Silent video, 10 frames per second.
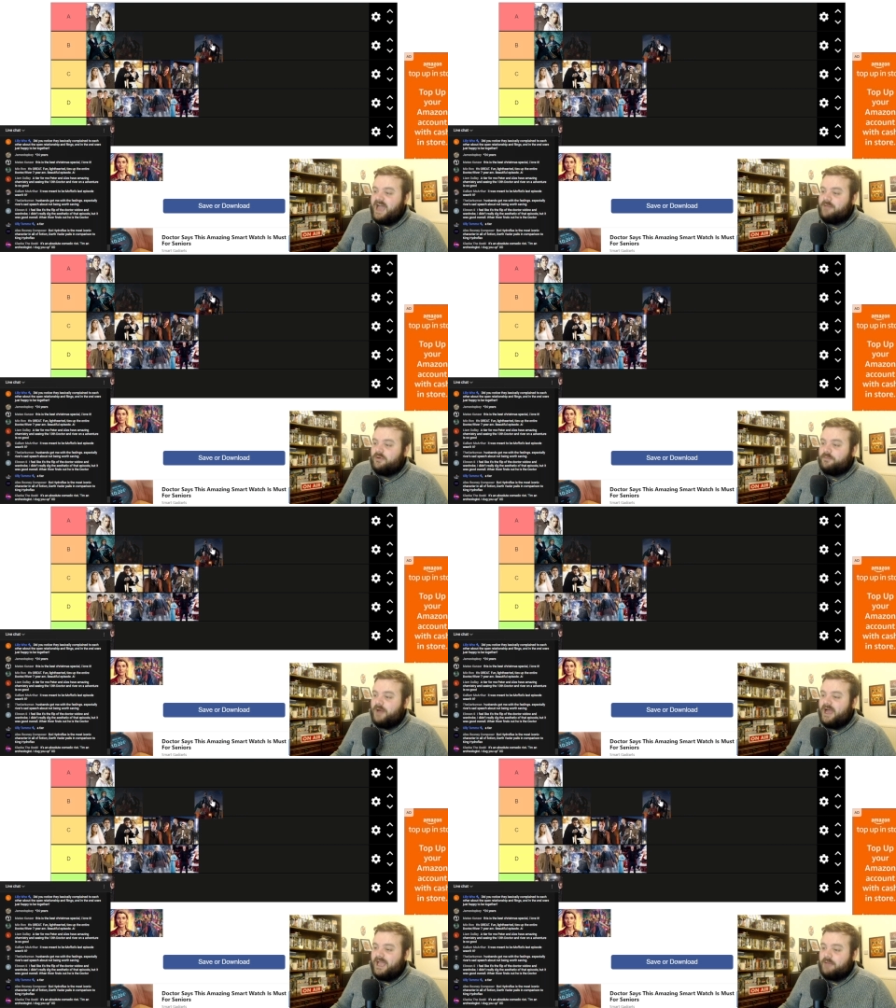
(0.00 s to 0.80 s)
I'm,
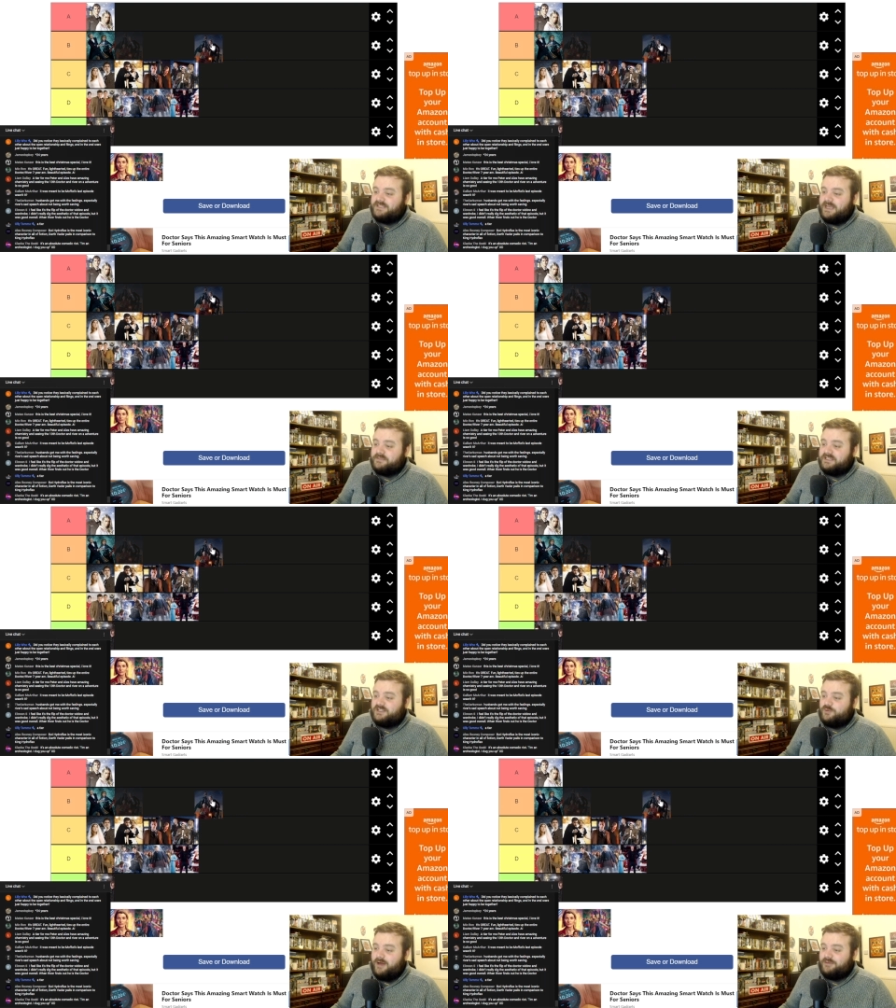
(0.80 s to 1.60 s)
but I am tempted
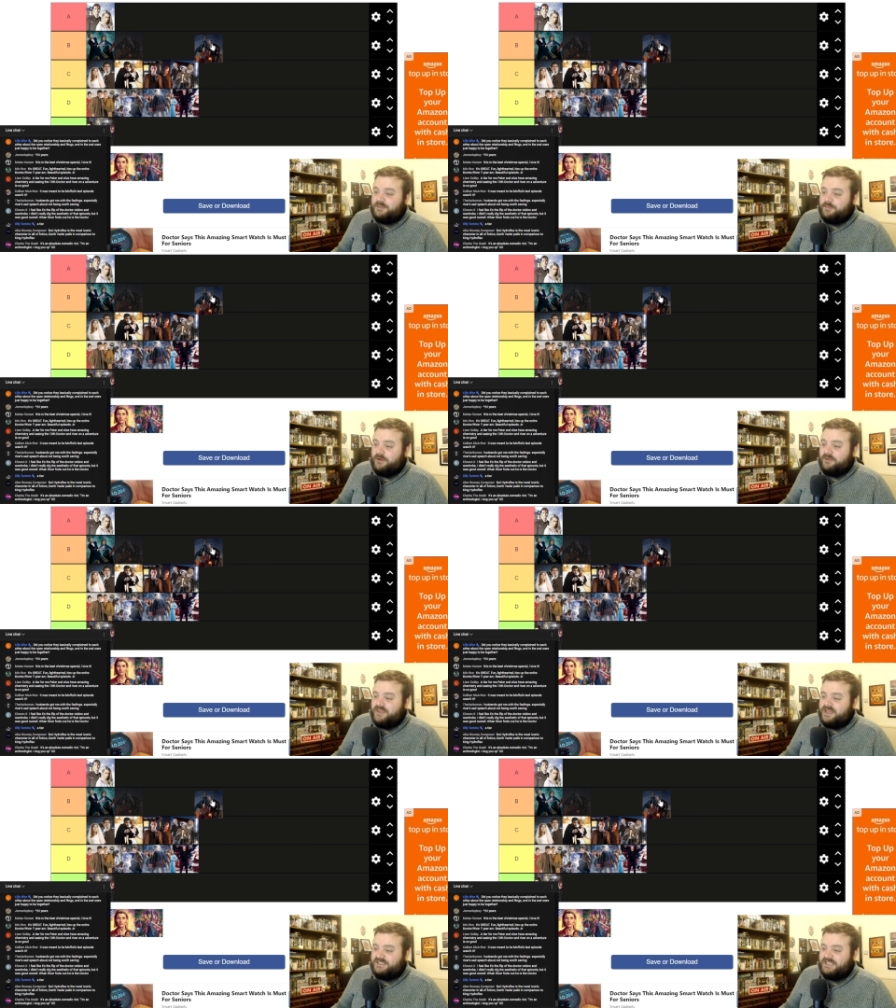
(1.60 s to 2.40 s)
as well to put
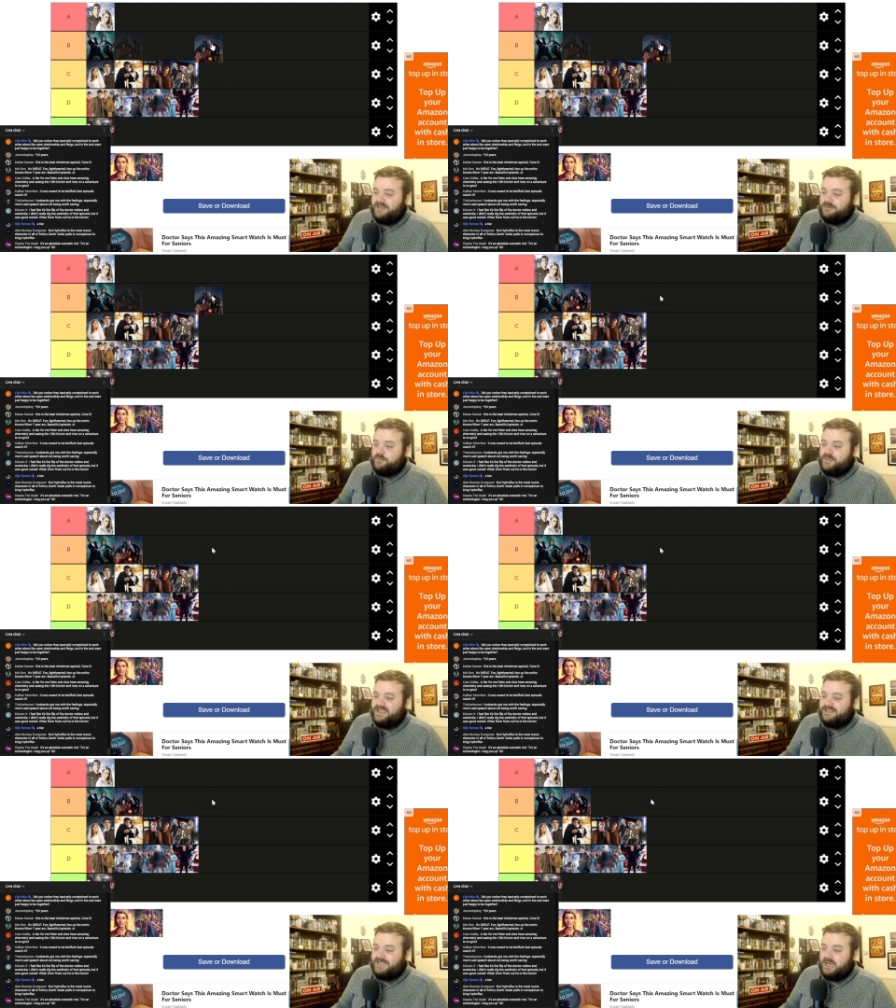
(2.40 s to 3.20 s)
this in
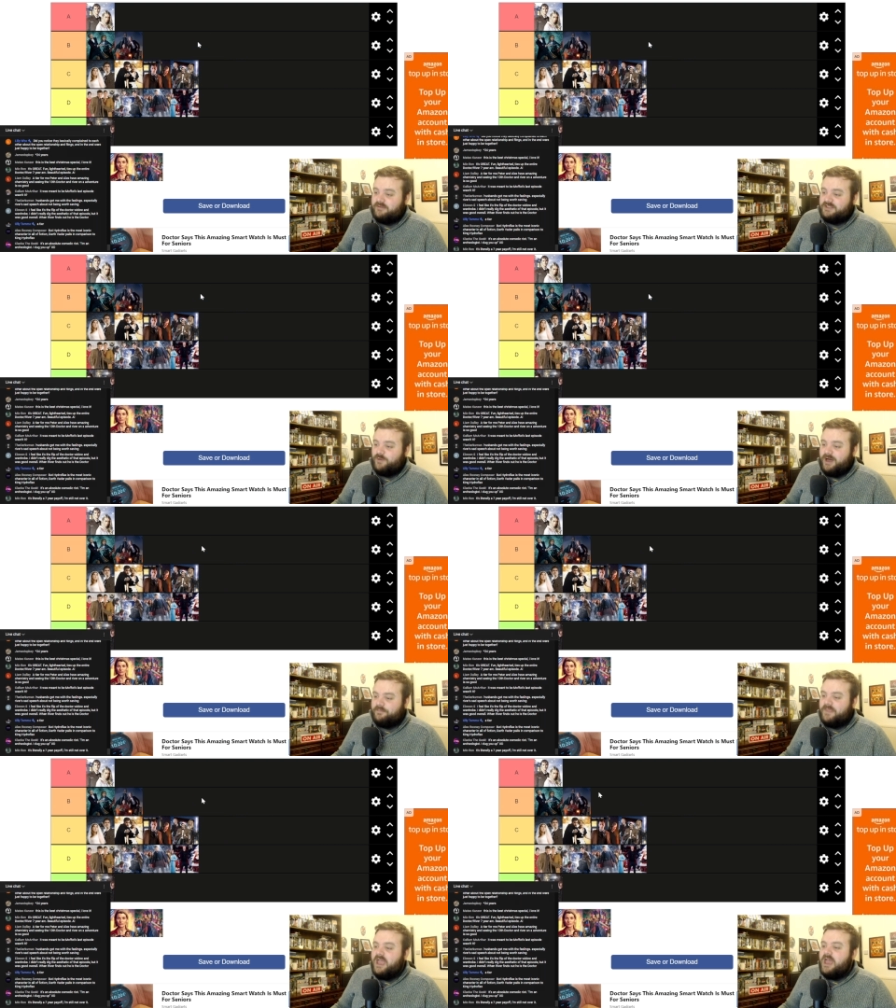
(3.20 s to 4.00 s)
B tier as
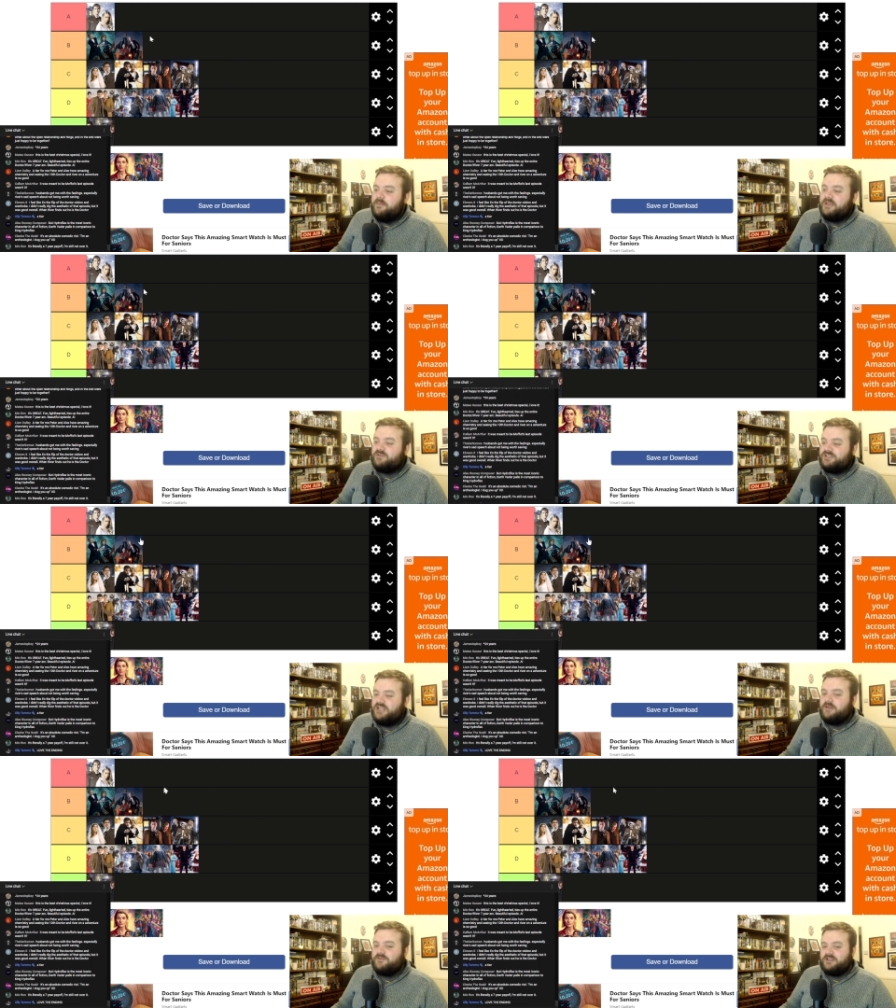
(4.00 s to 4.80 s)
well, because
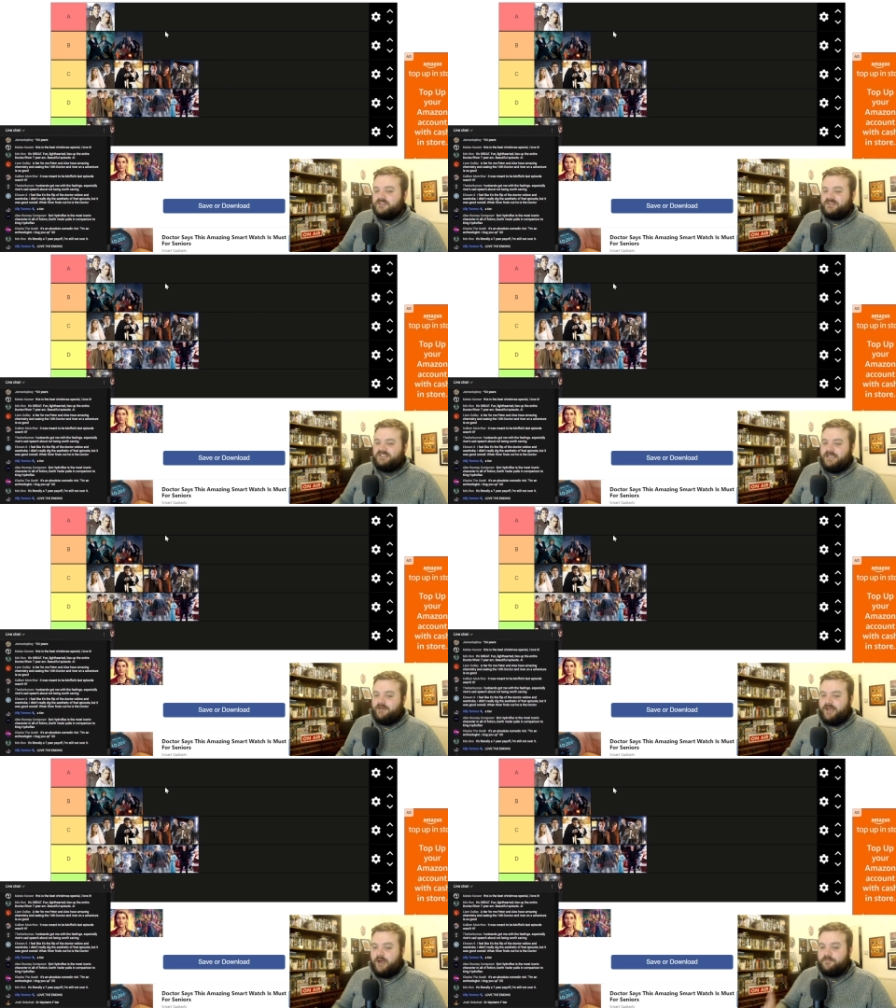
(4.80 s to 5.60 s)
Return of Doctor
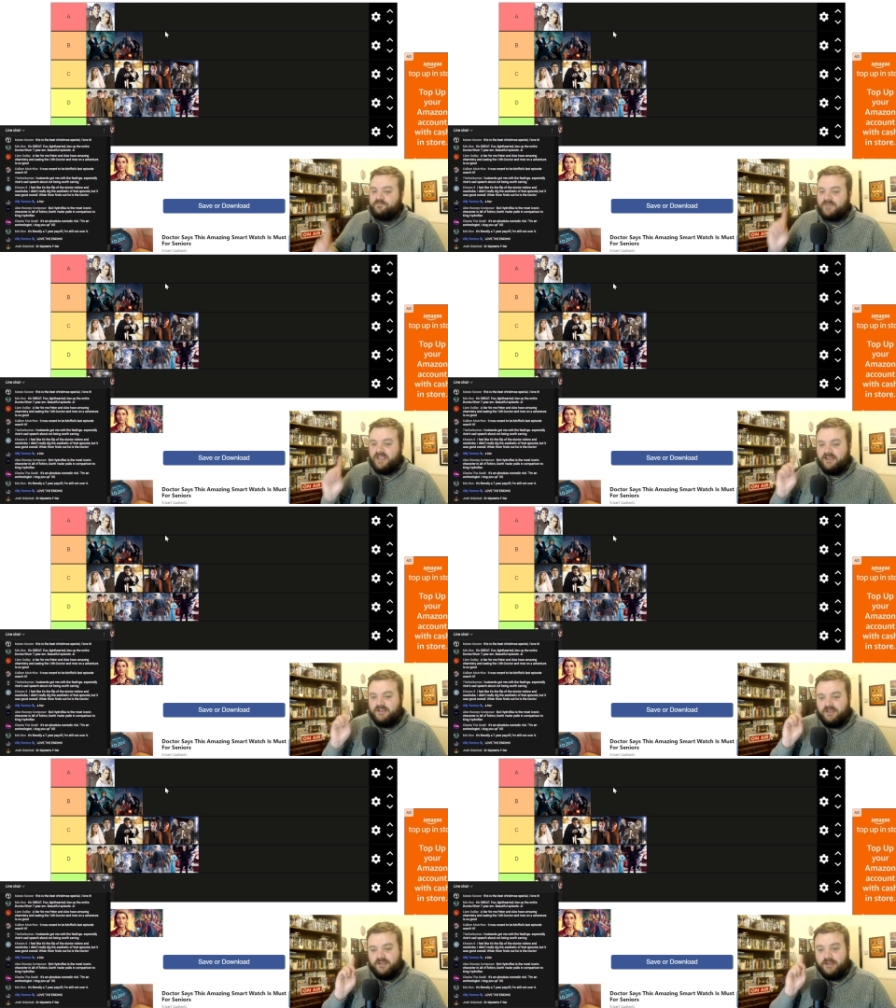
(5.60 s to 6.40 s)
Mysterio,
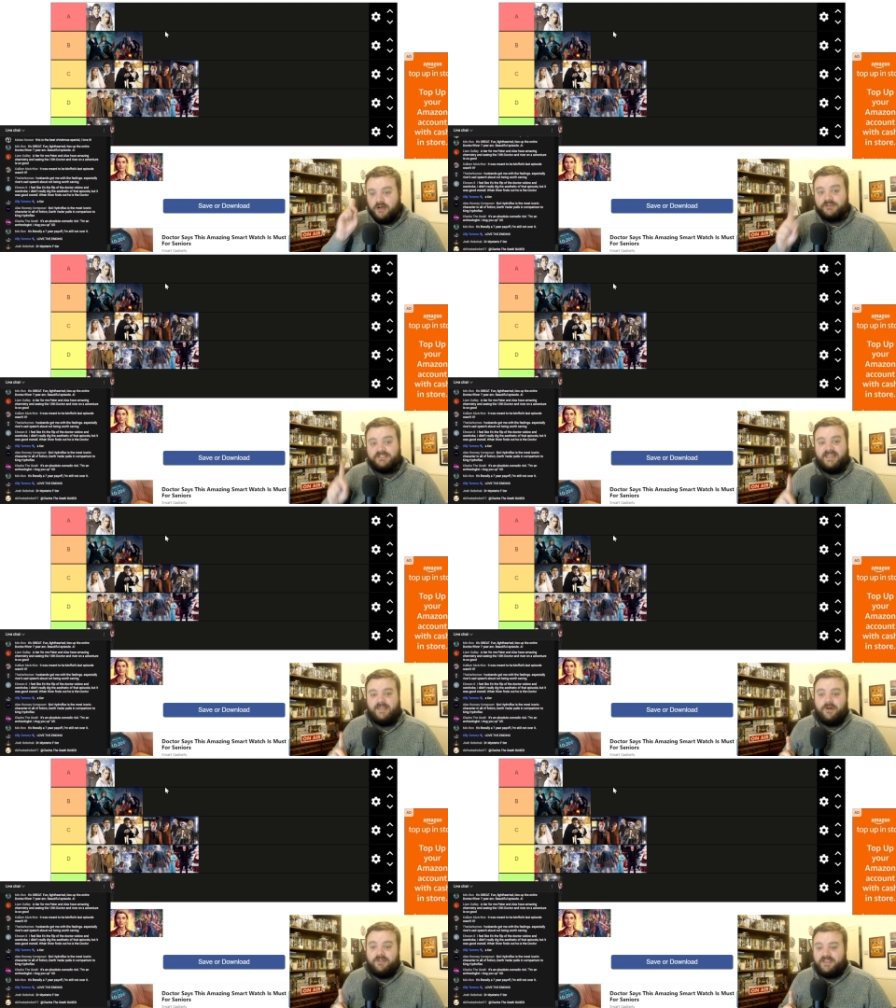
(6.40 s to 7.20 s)
you'll
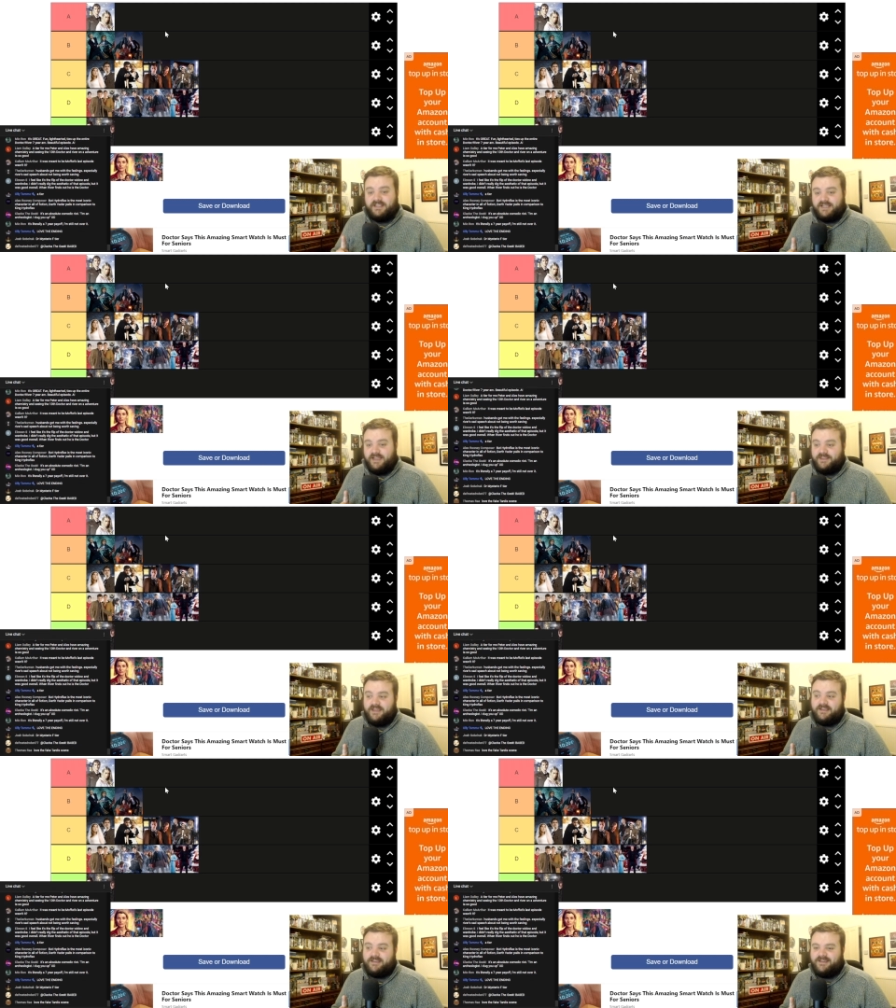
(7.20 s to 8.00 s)
sleep on this. I
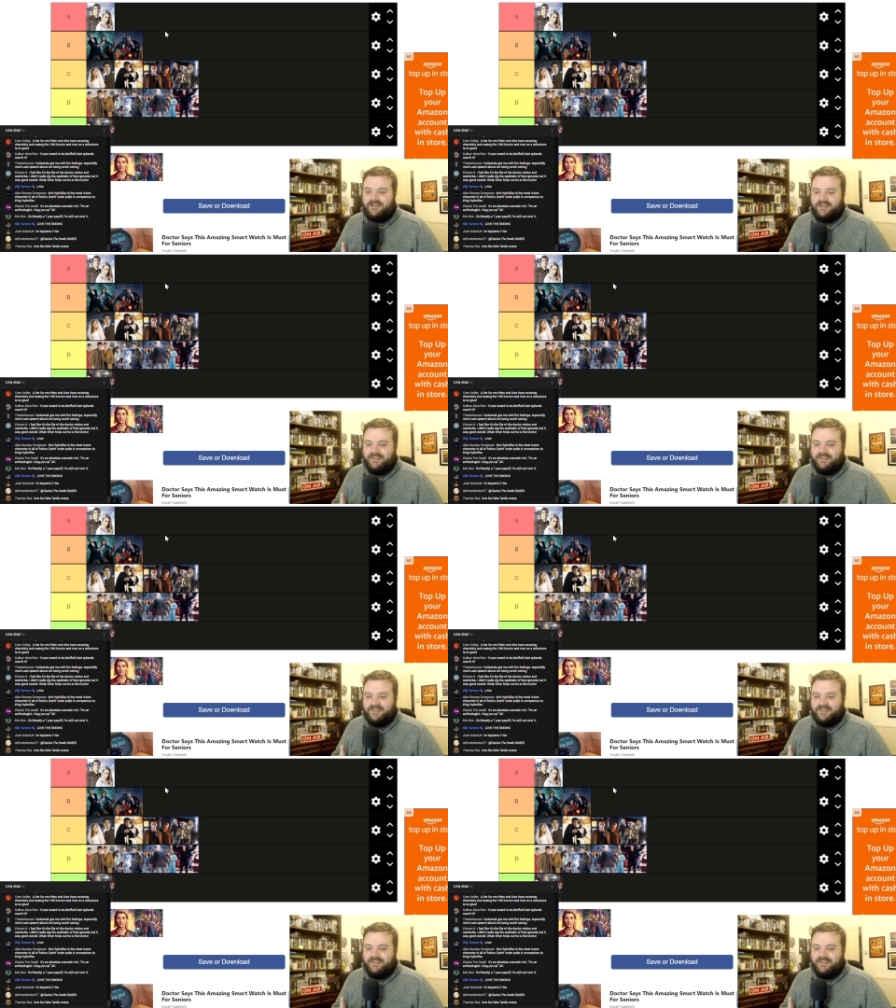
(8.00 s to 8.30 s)
think.